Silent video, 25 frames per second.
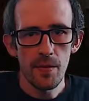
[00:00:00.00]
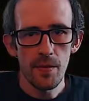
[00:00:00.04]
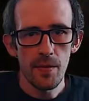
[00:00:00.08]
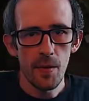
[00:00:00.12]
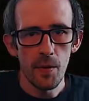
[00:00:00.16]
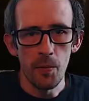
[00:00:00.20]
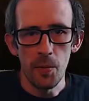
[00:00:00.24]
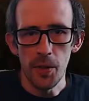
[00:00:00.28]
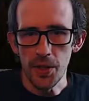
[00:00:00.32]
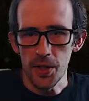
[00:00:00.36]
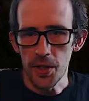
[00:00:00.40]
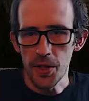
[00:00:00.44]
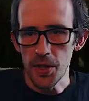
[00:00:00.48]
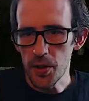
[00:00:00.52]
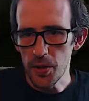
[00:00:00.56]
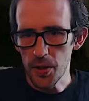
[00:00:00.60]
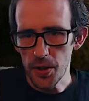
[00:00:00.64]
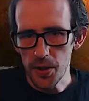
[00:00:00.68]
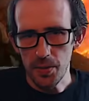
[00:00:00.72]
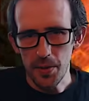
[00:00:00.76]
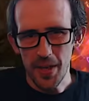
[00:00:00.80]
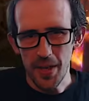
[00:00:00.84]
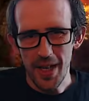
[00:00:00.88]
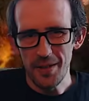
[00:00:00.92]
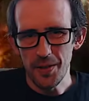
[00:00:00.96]
Once it's got
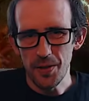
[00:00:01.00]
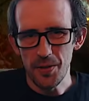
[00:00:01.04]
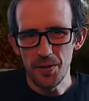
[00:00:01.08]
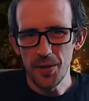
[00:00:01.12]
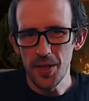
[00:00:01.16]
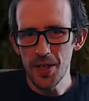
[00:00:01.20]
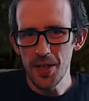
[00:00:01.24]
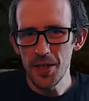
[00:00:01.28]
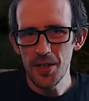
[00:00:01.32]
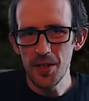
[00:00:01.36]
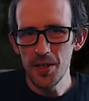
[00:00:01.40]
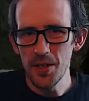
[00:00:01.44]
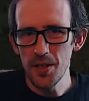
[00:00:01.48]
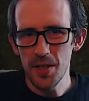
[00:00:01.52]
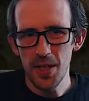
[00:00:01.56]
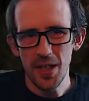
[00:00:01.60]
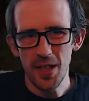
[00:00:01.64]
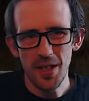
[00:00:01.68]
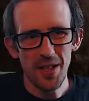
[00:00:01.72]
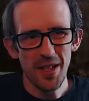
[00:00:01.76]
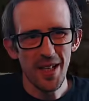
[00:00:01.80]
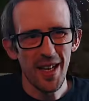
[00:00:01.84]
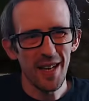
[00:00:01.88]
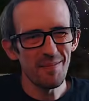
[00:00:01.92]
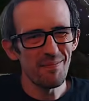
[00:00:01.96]
some chaos resistance,
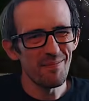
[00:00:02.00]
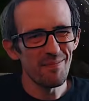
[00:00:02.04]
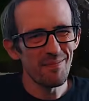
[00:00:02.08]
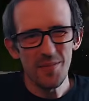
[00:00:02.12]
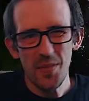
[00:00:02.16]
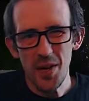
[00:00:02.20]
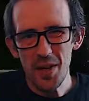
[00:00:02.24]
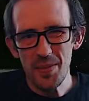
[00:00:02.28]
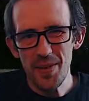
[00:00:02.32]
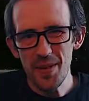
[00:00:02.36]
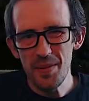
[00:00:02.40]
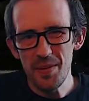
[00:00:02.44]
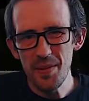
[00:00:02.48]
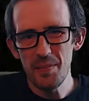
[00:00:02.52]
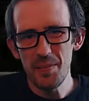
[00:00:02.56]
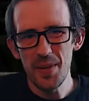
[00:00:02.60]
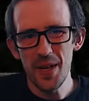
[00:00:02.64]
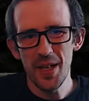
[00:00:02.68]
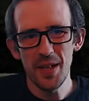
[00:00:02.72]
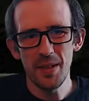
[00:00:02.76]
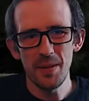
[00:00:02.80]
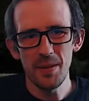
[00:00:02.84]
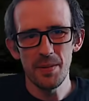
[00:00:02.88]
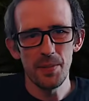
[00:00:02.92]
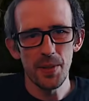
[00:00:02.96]
things like that might be a bit
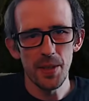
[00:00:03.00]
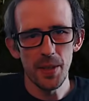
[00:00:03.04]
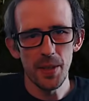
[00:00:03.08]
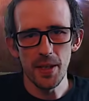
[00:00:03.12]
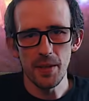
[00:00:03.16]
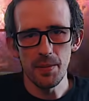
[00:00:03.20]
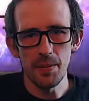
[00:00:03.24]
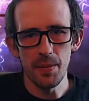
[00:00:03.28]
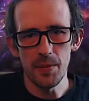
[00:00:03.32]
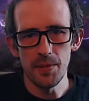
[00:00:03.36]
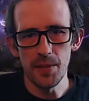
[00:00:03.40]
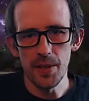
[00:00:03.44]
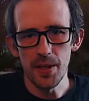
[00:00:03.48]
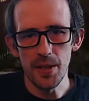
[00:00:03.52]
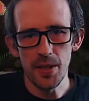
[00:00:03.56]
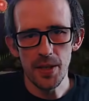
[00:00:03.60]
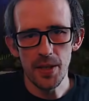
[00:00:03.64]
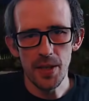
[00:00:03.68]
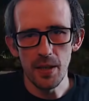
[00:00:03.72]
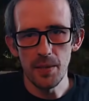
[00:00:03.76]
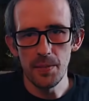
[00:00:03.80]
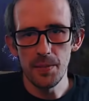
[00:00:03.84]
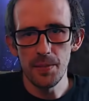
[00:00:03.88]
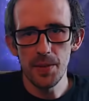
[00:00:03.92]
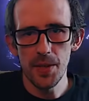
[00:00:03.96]
better, but moment,
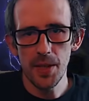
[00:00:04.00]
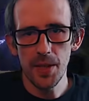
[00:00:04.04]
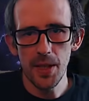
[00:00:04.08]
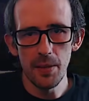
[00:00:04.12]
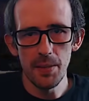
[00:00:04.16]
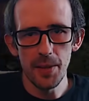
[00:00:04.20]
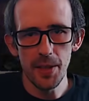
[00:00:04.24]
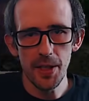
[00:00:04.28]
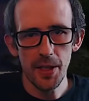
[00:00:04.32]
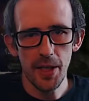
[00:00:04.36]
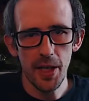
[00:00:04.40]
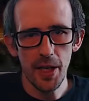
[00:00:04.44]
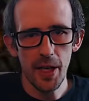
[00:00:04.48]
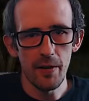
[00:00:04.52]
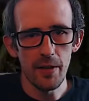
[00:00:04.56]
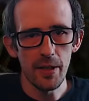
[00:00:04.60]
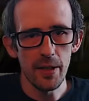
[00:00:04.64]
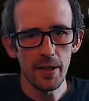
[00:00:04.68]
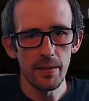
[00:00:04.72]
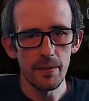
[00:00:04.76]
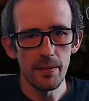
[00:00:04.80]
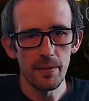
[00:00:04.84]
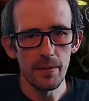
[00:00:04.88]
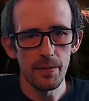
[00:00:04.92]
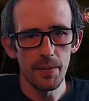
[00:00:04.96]
still a bit scary.
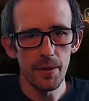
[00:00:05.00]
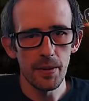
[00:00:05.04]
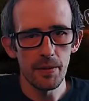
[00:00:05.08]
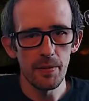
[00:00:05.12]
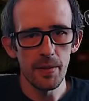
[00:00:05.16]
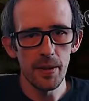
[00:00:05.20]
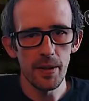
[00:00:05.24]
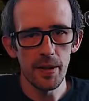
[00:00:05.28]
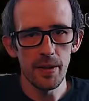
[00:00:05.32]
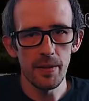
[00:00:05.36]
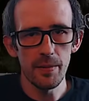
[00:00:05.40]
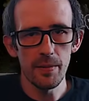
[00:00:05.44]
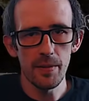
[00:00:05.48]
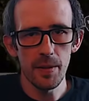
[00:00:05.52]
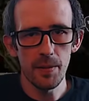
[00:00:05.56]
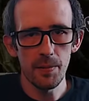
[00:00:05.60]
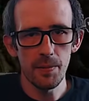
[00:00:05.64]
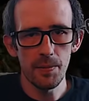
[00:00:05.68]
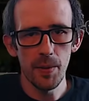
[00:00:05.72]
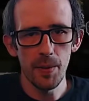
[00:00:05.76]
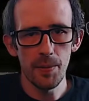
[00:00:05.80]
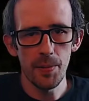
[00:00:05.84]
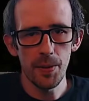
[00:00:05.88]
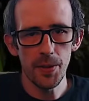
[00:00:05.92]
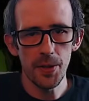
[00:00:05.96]
But we're
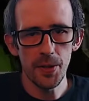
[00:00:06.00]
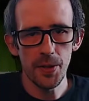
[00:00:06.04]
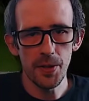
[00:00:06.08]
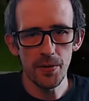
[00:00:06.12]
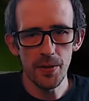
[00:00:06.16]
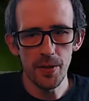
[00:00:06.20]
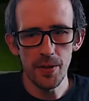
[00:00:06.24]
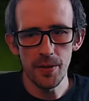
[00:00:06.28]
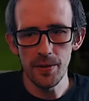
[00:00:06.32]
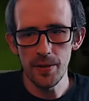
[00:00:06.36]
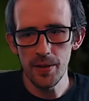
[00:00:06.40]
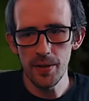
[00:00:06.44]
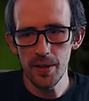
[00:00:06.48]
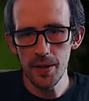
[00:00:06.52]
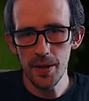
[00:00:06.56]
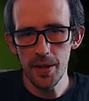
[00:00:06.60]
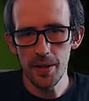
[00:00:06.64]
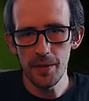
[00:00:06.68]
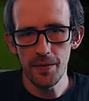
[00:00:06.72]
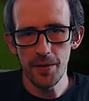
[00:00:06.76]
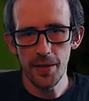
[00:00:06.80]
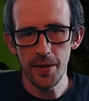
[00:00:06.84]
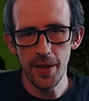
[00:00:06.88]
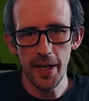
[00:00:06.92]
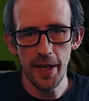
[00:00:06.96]
pushing through,
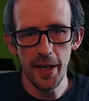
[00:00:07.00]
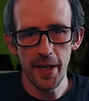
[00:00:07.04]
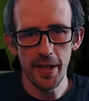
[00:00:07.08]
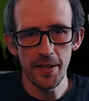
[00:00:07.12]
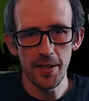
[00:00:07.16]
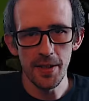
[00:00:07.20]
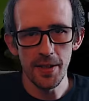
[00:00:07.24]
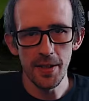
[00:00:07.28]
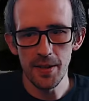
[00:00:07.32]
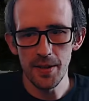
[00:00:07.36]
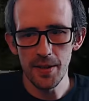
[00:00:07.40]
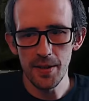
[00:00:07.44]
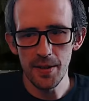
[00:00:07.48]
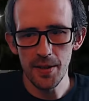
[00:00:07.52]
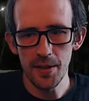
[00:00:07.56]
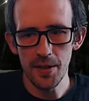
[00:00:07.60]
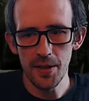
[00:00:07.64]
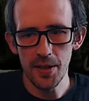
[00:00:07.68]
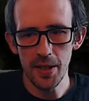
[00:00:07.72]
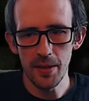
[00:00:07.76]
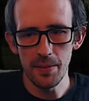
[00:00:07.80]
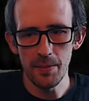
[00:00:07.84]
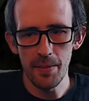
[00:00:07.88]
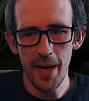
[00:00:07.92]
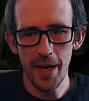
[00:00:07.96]
looking for that end. You can
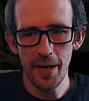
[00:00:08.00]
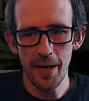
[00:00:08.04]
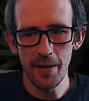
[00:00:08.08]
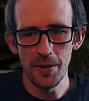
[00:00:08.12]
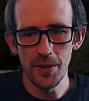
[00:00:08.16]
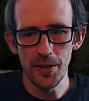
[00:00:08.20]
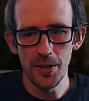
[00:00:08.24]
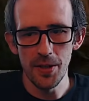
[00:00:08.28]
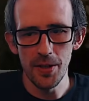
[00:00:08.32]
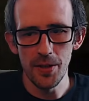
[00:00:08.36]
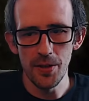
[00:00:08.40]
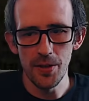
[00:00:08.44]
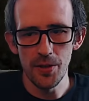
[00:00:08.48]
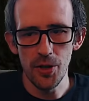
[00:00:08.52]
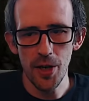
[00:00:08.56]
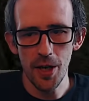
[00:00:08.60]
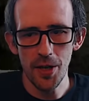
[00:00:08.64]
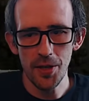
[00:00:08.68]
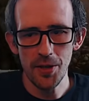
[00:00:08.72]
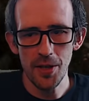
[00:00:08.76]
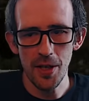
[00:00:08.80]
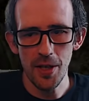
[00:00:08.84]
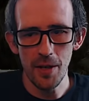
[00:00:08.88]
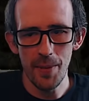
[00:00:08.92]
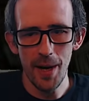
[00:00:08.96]
see mana is
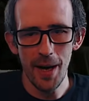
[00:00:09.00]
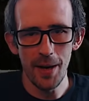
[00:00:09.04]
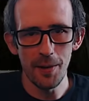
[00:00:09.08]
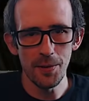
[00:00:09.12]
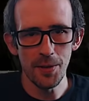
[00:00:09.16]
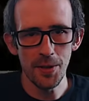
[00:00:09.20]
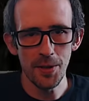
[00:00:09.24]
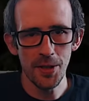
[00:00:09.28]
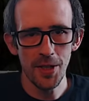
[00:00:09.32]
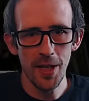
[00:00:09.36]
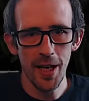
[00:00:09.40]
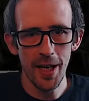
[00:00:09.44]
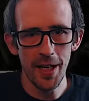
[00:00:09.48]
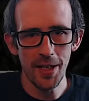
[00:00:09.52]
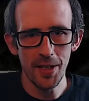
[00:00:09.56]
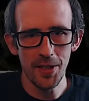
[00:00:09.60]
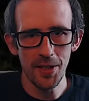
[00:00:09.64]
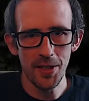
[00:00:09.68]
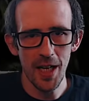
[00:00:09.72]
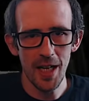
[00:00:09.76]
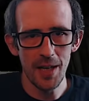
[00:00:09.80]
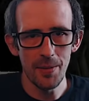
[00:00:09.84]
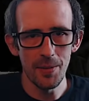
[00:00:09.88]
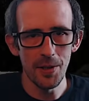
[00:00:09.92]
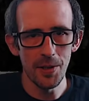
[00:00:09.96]
just about staying
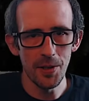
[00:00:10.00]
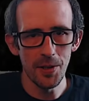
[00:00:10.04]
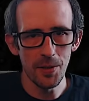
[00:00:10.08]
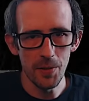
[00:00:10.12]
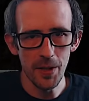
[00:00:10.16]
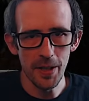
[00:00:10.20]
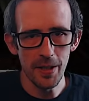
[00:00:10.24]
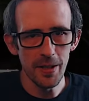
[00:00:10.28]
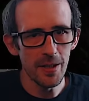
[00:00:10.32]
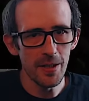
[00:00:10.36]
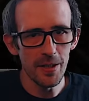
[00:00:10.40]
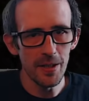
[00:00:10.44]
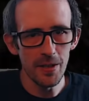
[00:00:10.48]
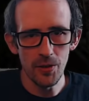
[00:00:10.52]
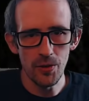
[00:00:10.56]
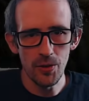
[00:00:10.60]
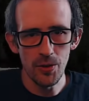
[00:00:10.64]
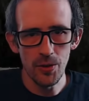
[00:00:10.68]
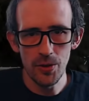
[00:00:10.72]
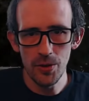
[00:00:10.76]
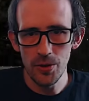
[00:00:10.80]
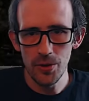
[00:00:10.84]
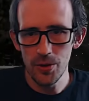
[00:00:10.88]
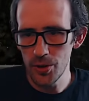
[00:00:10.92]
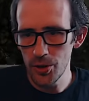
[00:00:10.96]
stable as we
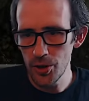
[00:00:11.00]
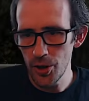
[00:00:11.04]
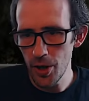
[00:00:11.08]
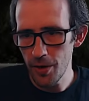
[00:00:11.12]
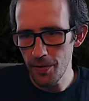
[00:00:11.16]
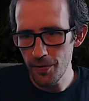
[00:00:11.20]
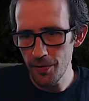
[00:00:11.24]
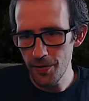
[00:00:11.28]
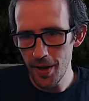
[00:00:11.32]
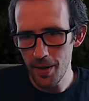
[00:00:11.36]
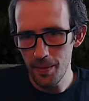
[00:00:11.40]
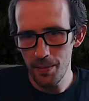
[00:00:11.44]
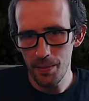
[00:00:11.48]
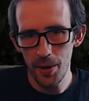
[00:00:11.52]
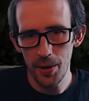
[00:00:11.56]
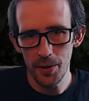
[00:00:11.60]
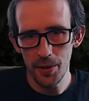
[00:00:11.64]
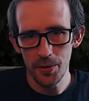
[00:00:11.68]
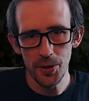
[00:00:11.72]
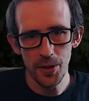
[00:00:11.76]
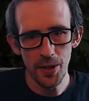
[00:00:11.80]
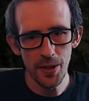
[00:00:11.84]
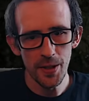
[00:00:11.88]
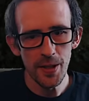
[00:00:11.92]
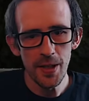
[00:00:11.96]
chuff that
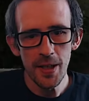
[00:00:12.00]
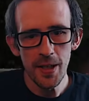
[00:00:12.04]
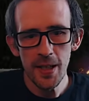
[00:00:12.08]
potion.